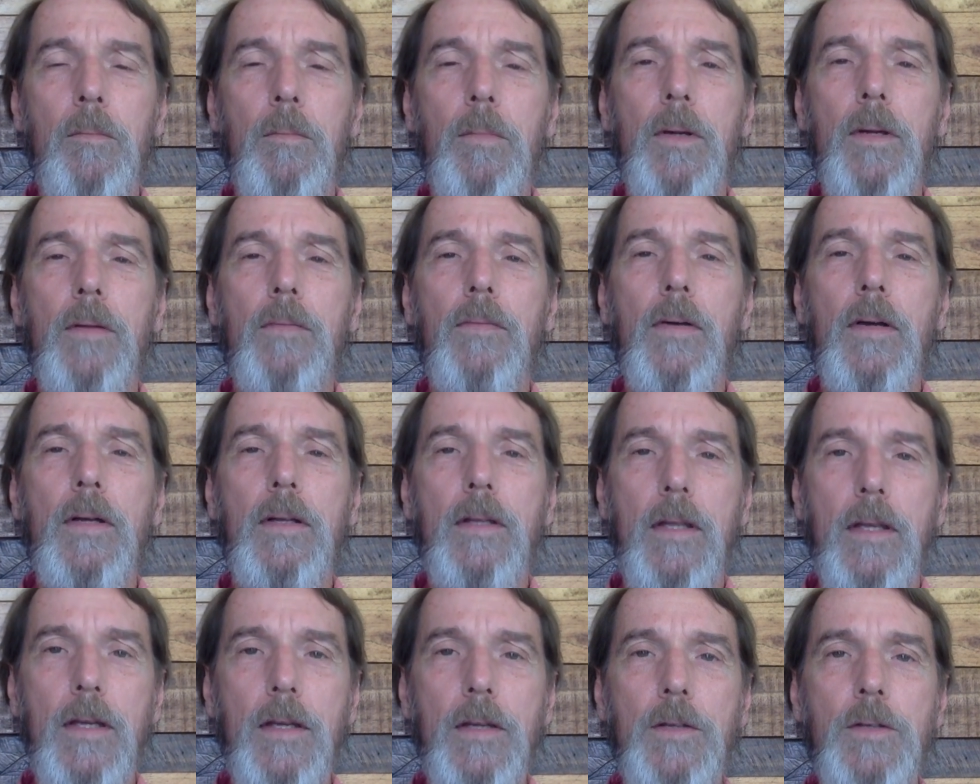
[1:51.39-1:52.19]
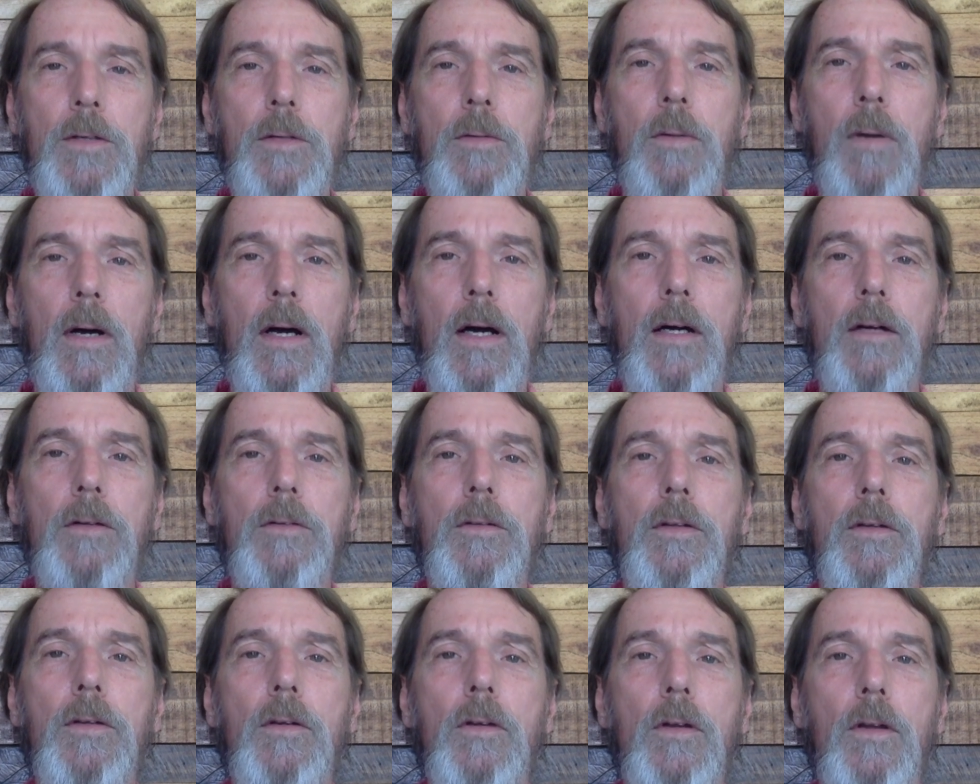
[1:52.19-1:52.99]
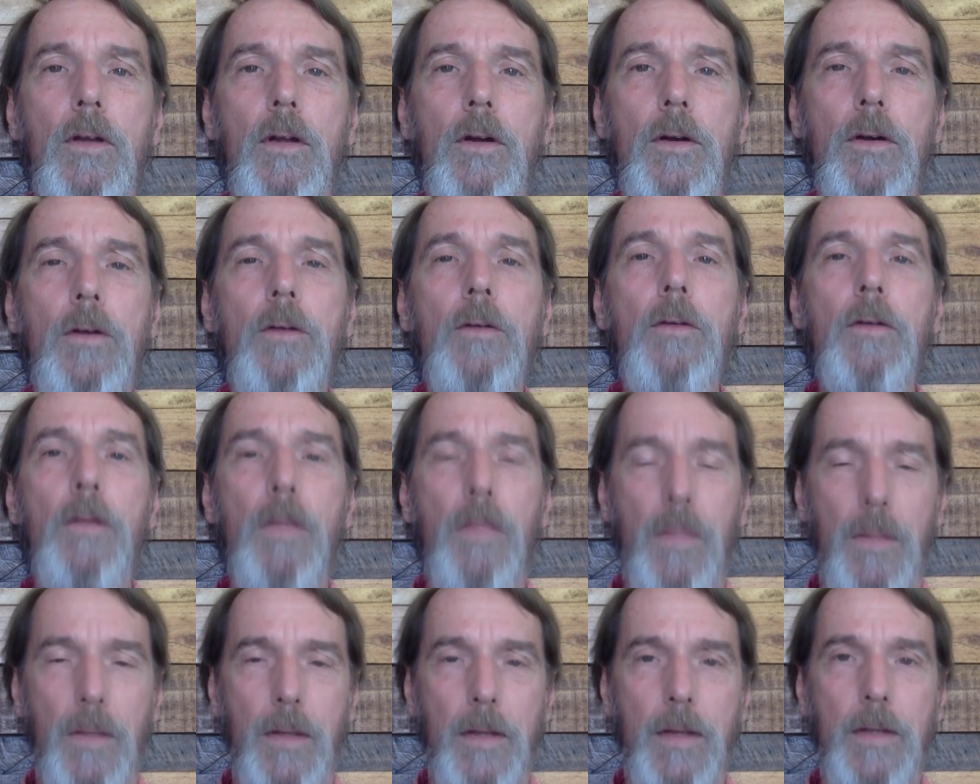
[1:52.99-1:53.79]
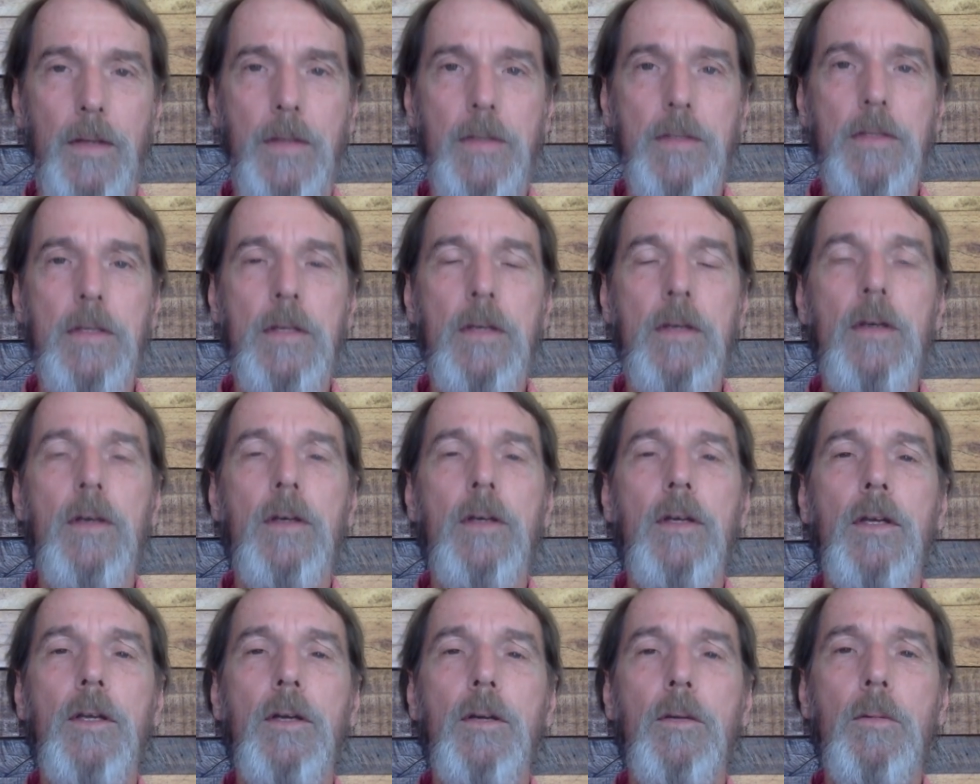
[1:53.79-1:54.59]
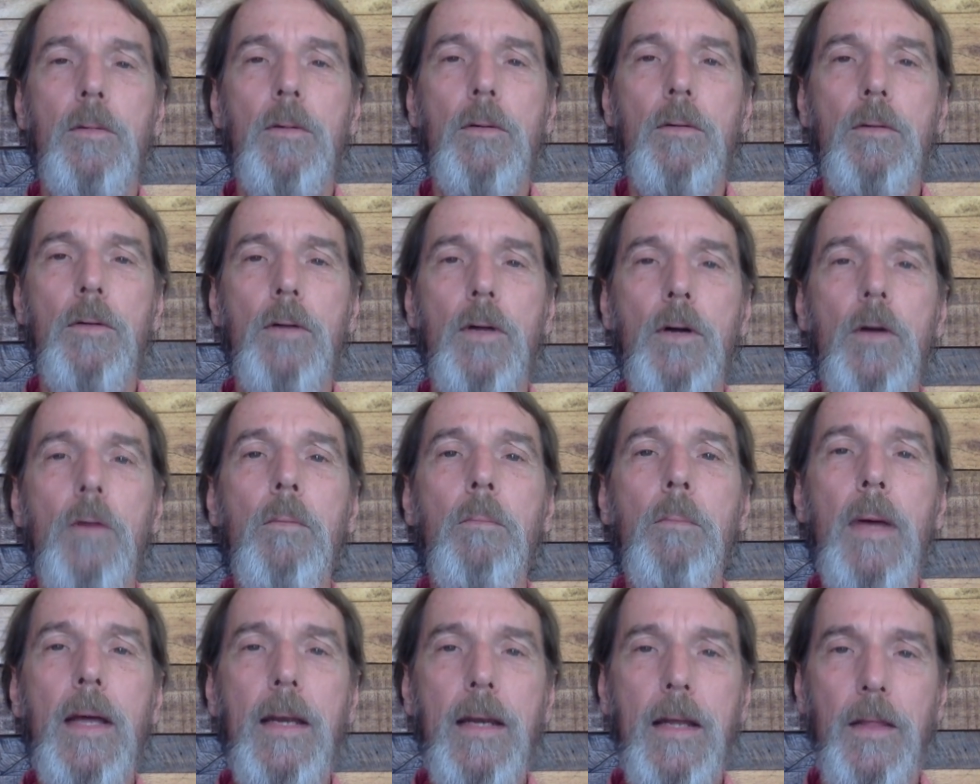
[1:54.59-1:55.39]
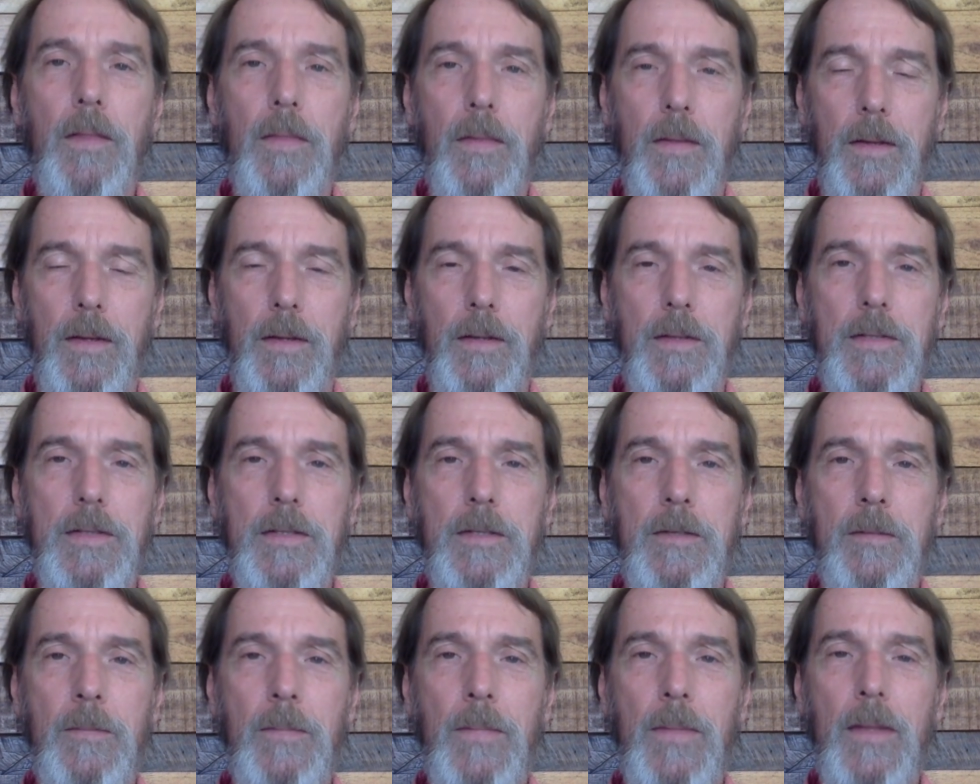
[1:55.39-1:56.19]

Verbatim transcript: But if I teach you how to learn things, you will know many things.